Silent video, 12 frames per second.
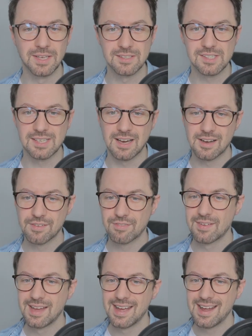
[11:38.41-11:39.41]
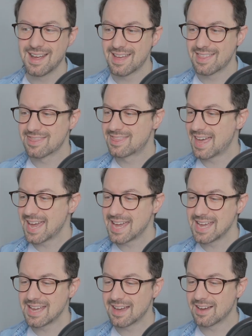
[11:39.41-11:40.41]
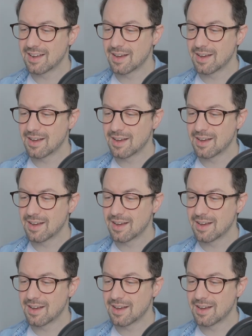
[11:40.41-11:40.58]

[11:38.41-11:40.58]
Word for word: and stuff, they